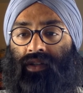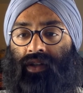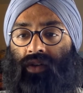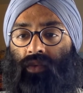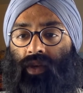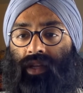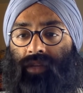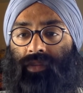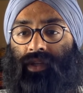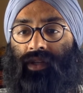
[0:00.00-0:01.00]
how well I
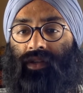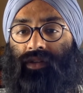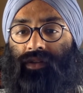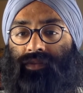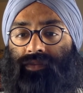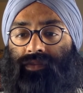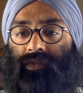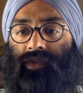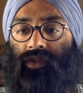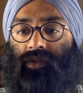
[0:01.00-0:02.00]
played here.
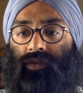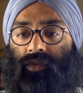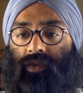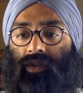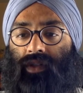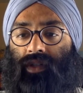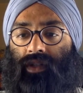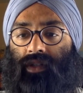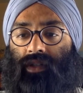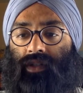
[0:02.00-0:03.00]
So we'll
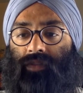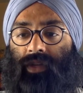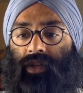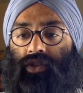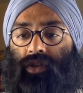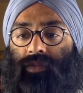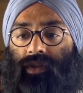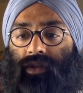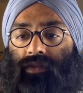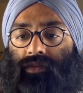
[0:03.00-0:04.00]
expand you up
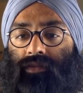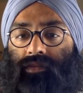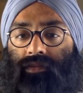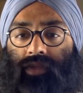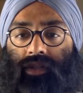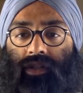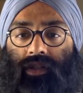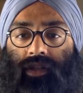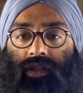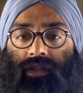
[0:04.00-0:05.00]
there, nice and
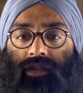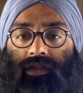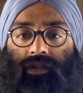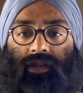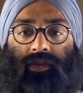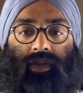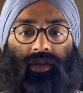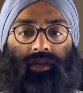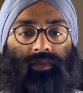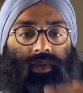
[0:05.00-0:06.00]
nice. There we
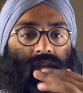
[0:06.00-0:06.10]
go.